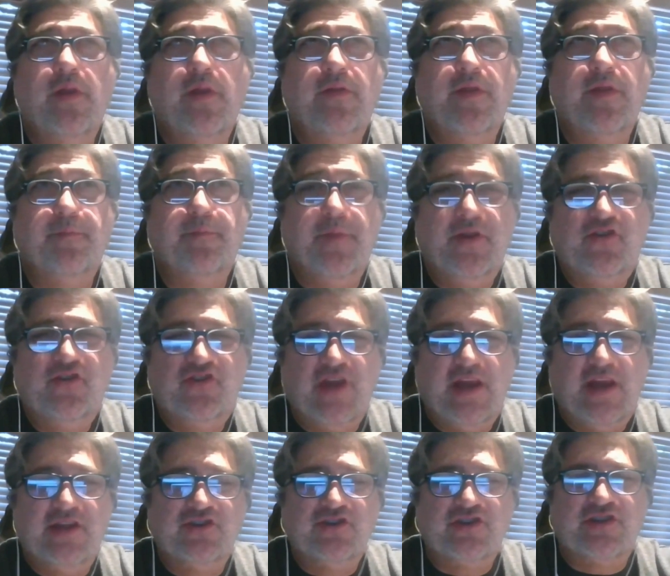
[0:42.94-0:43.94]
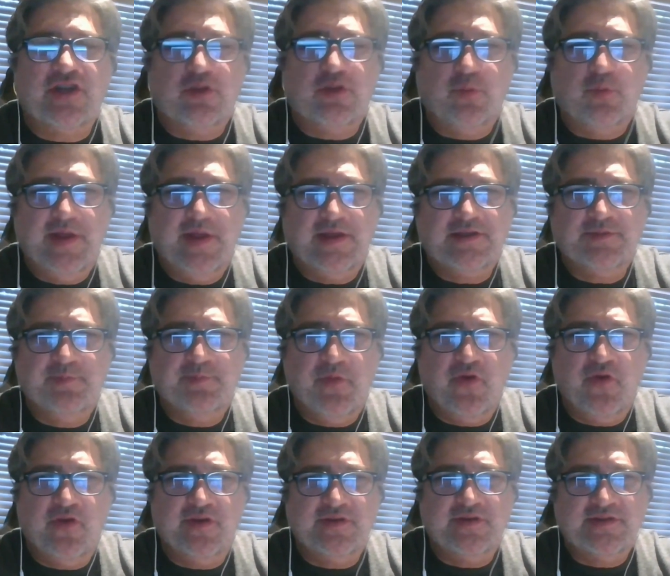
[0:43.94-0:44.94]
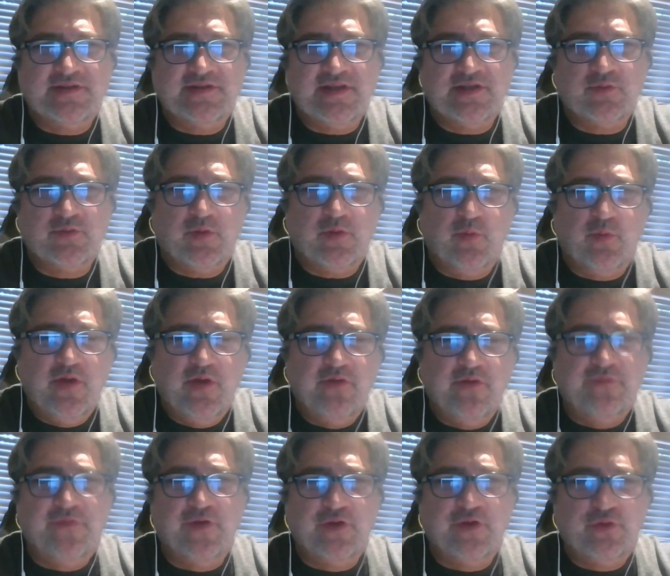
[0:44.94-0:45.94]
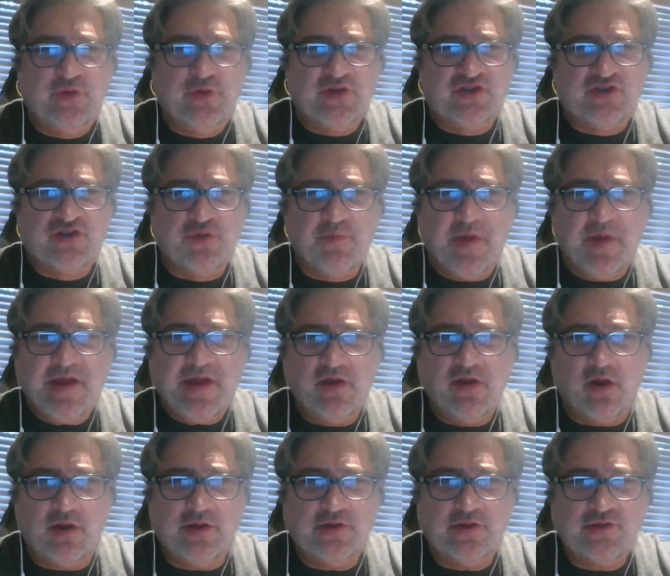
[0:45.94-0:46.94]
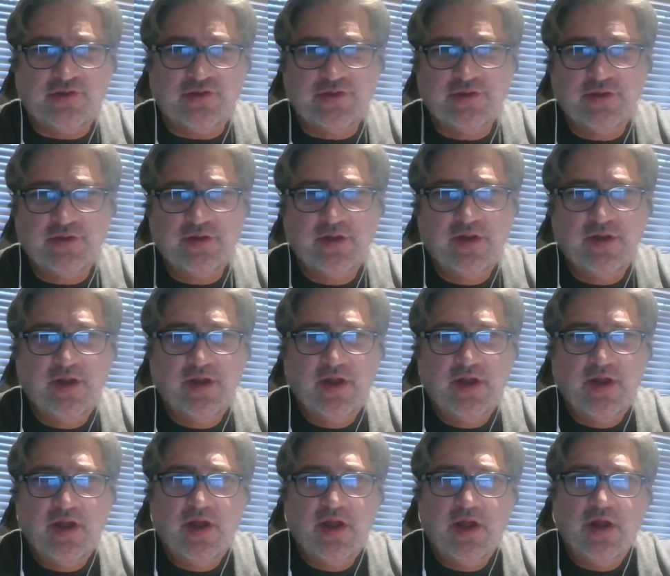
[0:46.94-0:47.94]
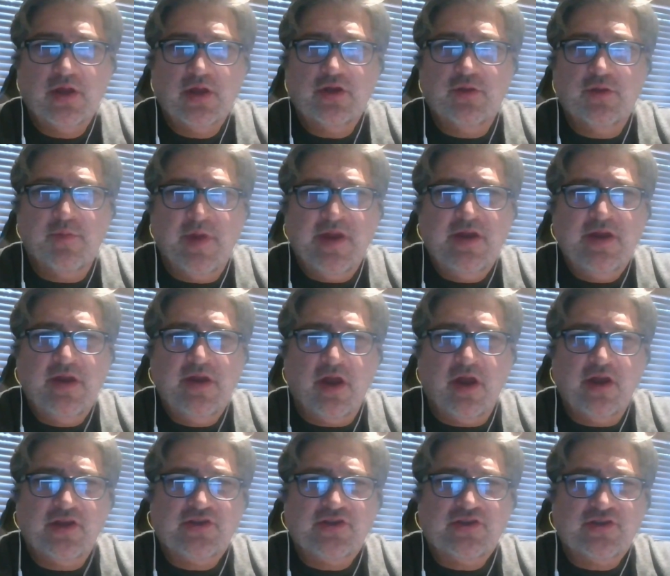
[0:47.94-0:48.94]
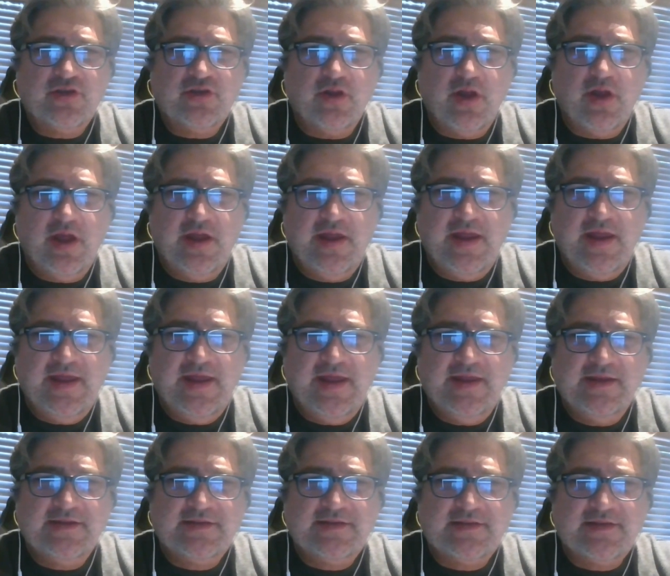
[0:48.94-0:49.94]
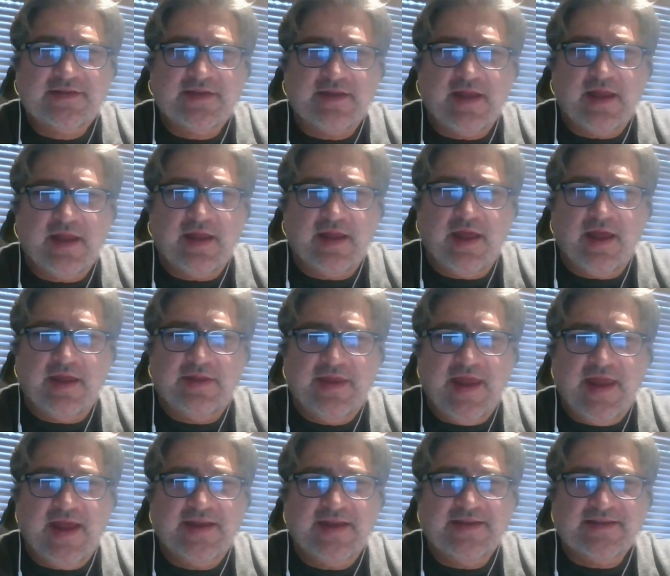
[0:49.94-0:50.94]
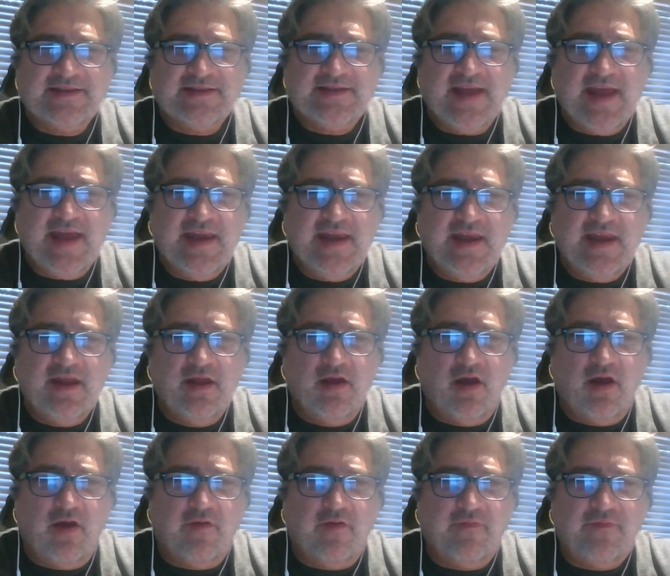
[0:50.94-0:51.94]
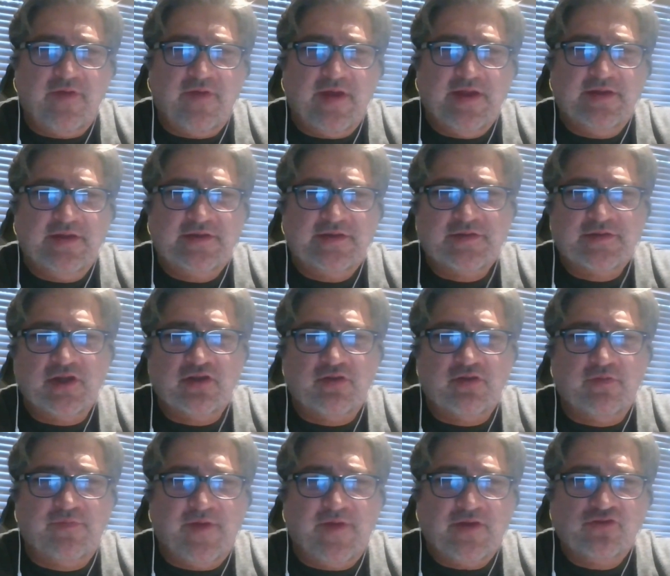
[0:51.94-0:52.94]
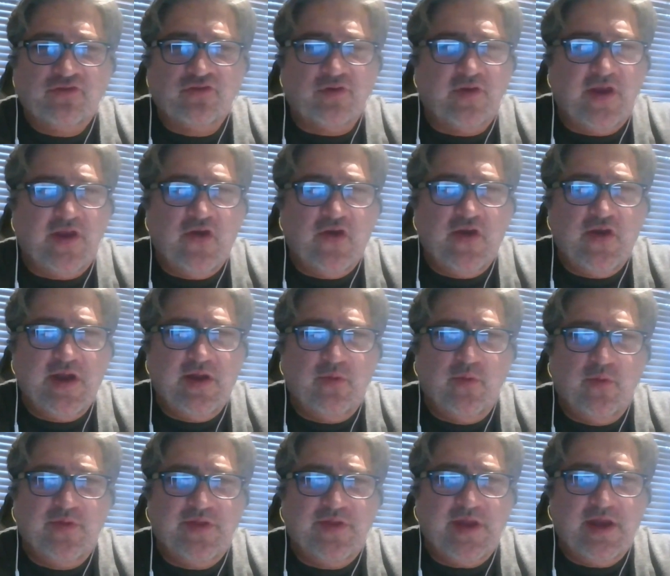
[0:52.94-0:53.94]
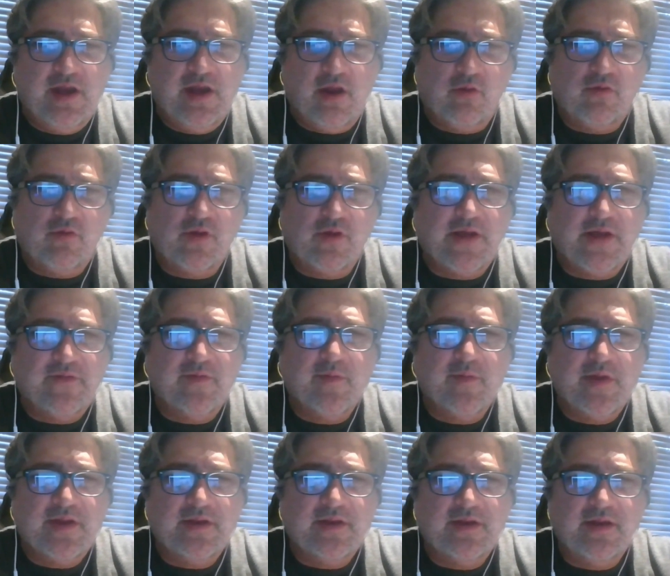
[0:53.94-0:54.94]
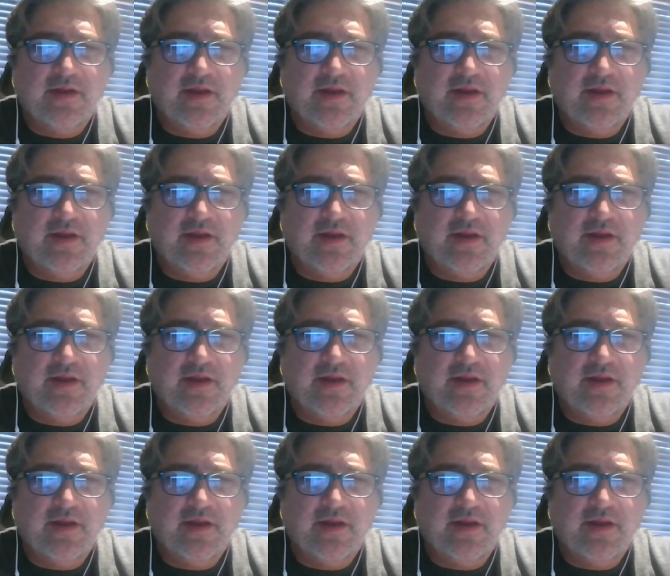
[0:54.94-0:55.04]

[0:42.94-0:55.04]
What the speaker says: of the big challenges that we experience is what we refer to as domain knowledge. Domain knowledge is the understanding of a certain functional area within local government.